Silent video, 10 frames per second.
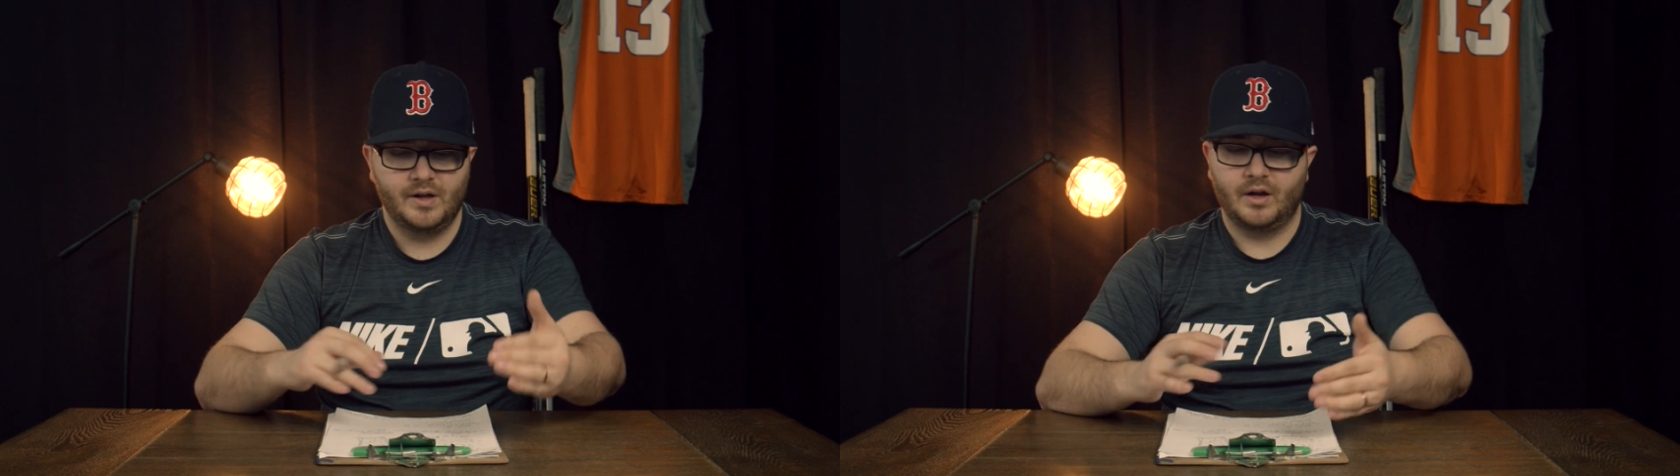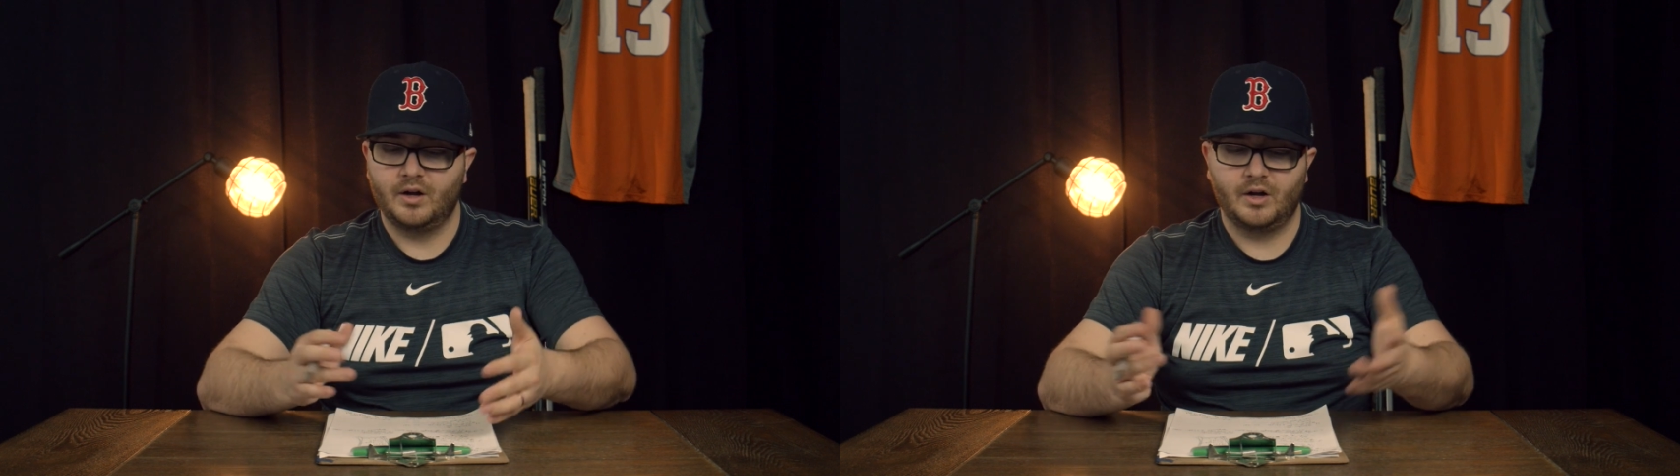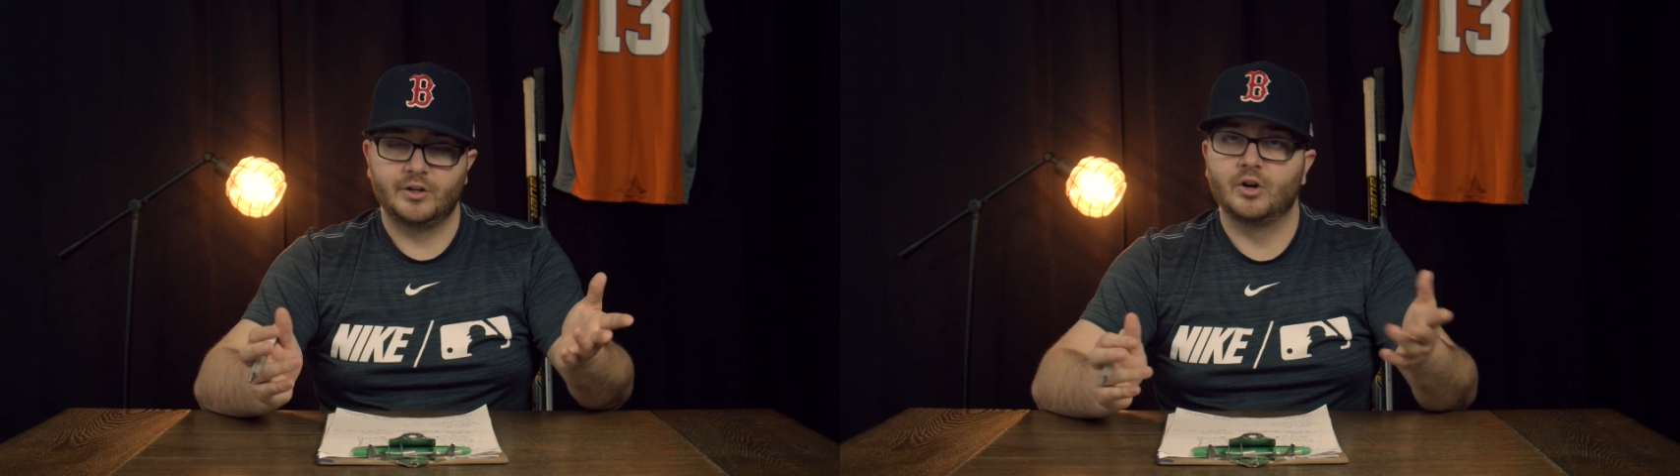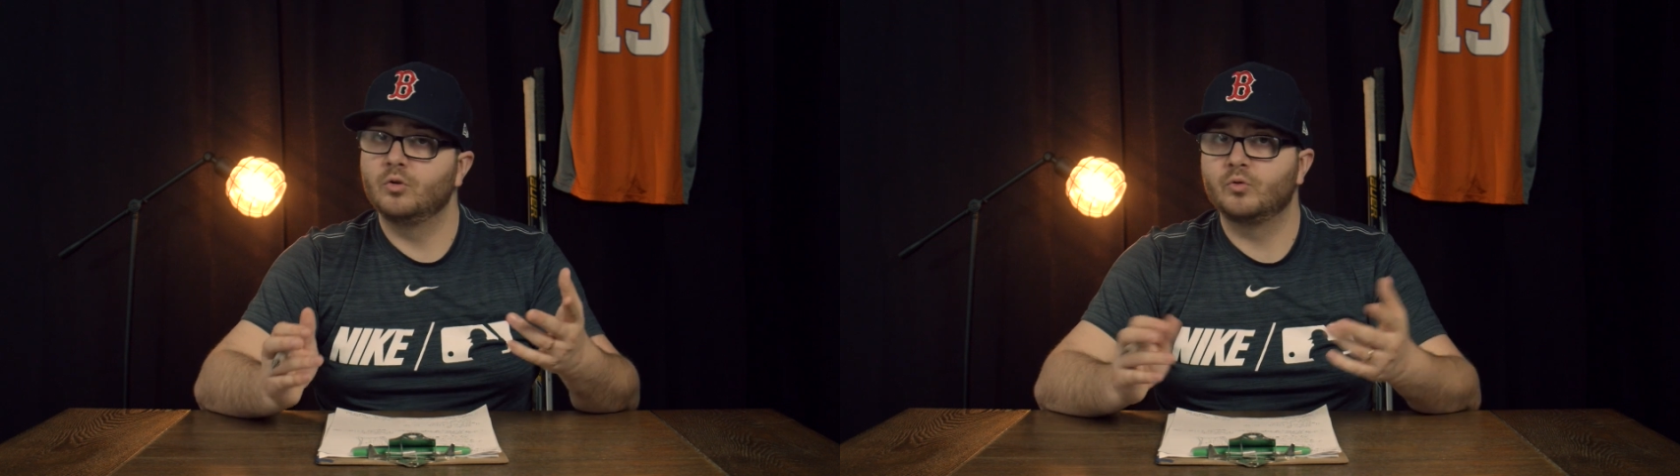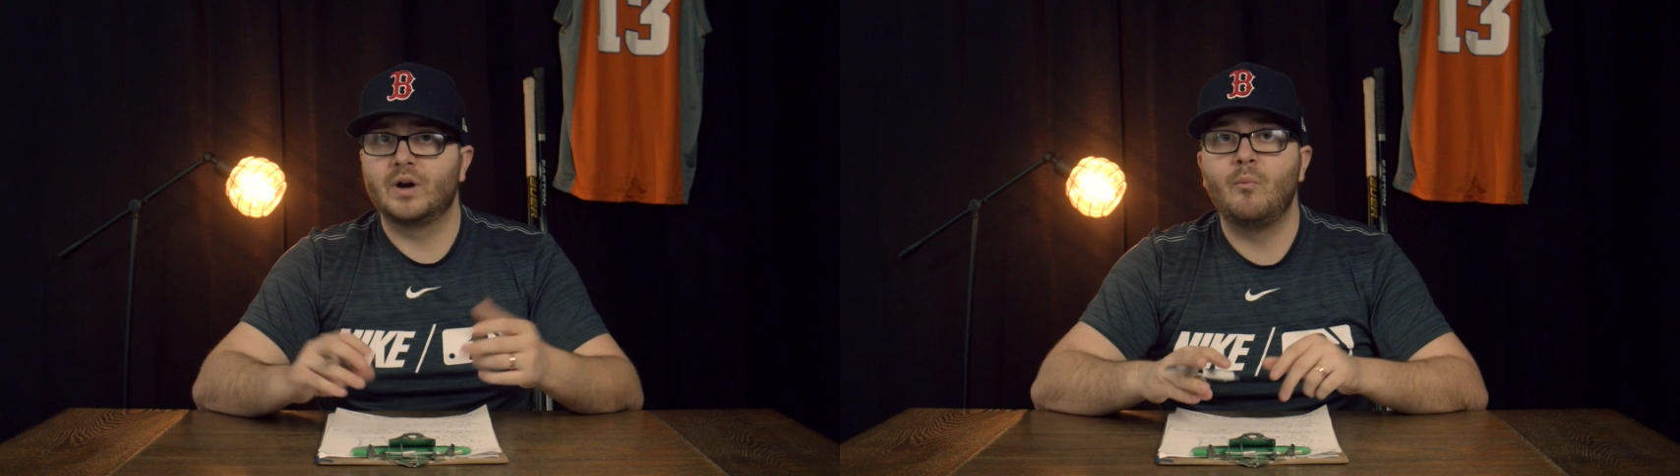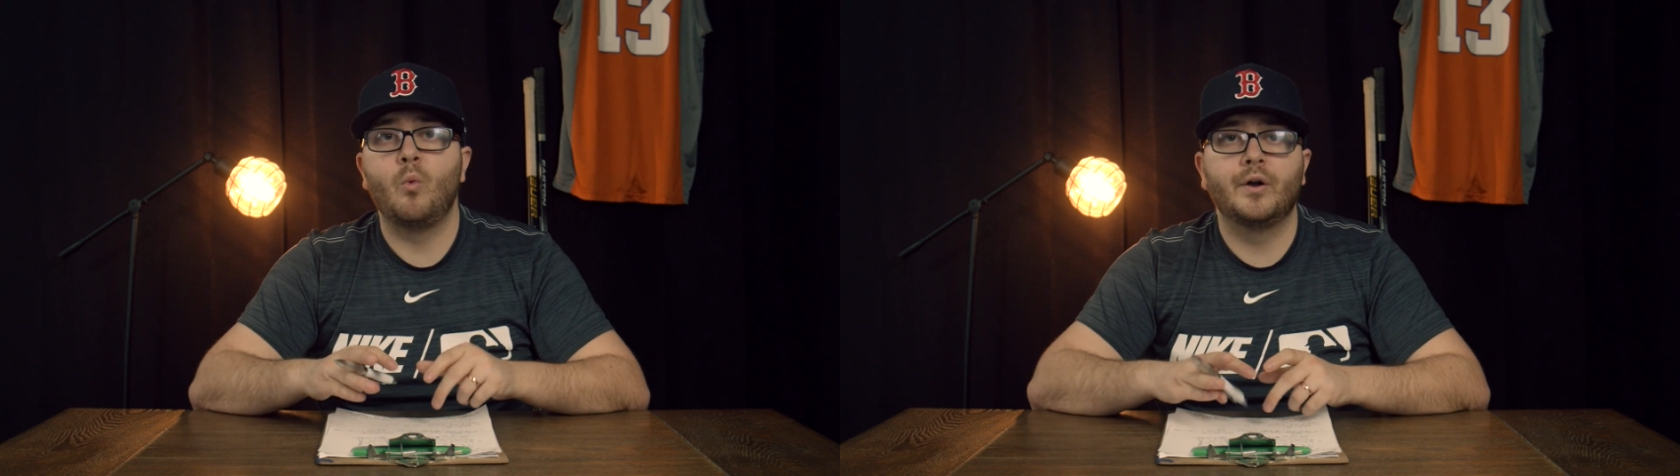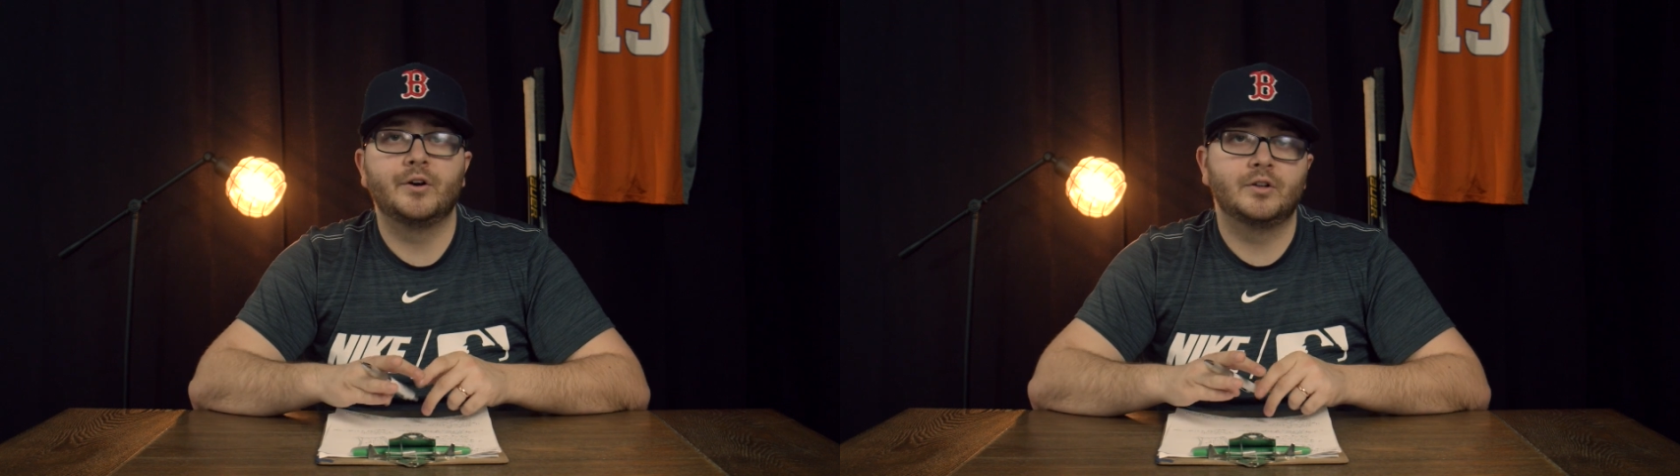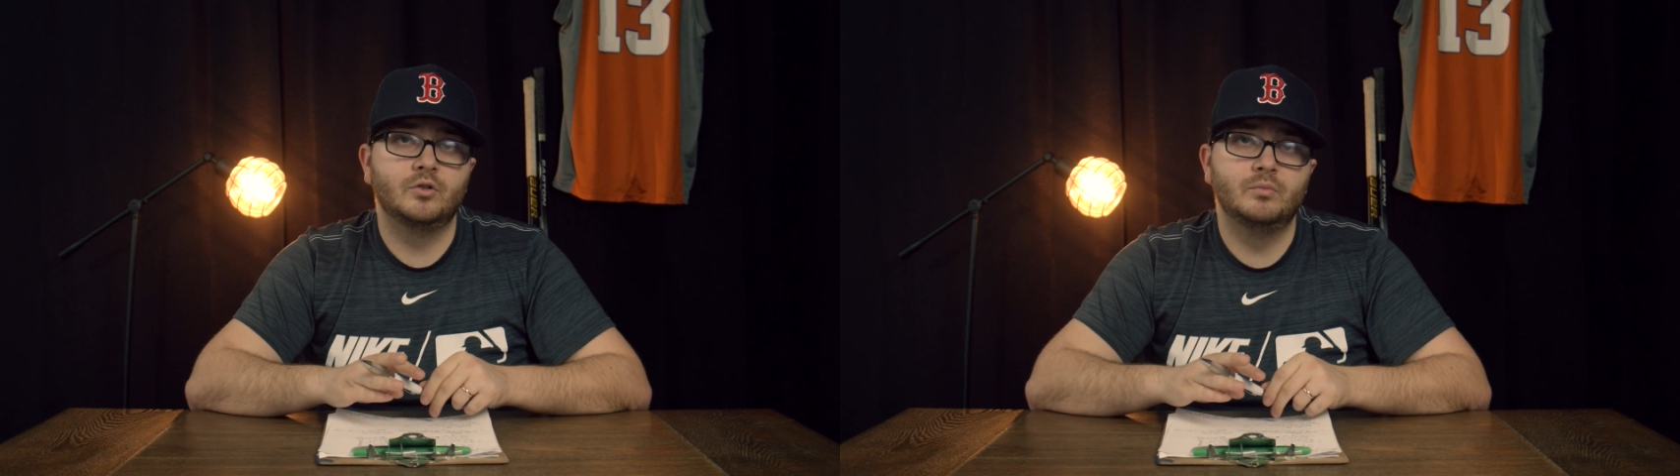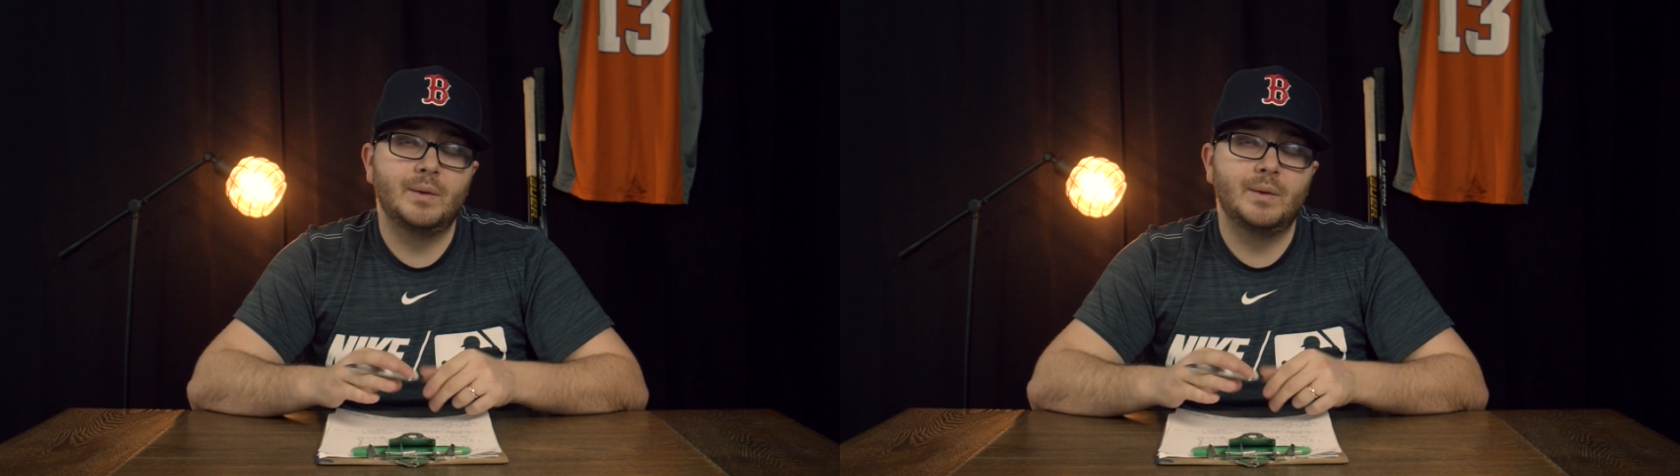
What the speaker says: grab 1 or 2,